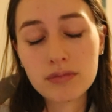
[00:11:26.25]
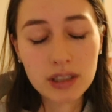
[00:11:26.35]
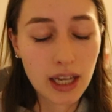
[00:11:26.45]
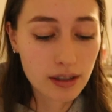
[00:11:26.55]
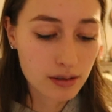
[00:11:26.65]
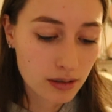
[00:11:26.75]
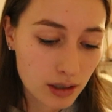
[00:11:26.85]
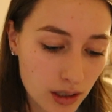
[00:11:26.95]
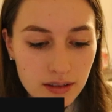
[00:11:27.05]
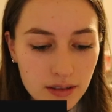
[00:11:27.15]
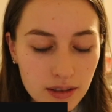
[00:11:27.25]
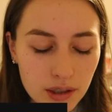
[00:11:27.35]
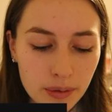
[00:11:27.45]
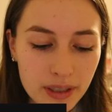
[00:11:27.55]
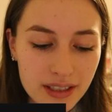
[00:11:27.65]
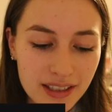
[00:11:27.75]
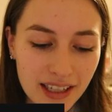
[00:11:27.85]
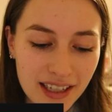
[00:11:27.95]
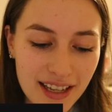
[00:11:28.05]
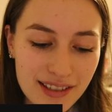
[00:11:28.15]
Yes. Lewis
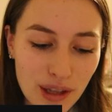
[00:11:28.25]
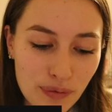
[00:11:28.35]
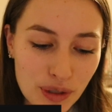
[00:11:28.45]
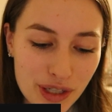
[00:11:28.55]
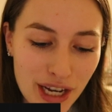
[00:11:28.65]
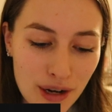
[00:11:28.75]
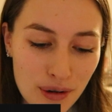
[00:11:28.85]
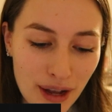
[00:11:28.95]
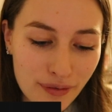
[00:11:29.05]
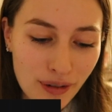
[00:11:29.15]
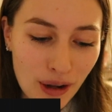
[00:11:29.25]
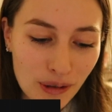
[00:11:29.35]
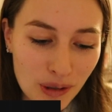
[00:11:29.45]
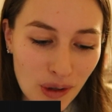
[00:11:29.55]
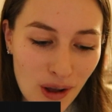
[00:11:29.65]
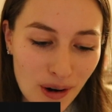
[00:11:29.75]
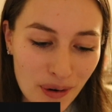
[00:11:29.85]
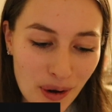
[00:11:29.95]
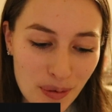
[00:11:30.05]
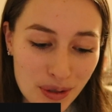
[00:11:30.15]
says, love your channel. I followed along on
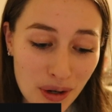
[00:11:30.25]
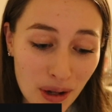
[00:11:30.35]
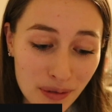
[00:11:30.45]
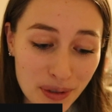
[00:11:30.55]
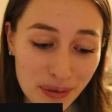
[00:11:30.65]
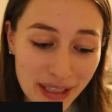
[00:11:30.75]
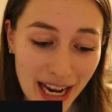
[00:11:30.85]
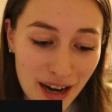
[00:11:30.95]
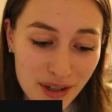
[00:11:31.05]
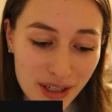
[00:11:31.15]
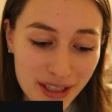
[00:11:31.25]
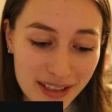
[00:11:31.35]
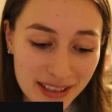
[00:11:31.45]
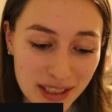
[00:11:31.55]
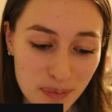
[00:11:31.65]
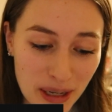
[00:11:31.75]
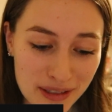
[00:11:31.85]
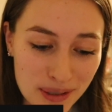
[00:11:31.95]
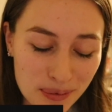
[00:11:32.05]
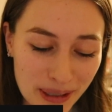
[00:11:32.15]
almost all of your reactions.
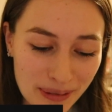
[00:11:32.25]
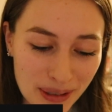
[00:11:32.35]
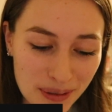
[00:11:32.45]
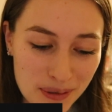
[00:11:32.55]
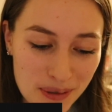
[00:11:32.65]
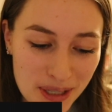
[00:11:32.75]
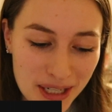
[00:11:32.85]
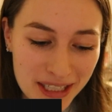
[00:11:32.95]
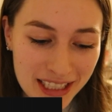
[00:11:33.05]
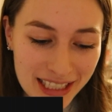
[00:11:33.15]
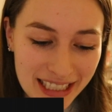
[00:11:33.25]
Expanse is right around the corner.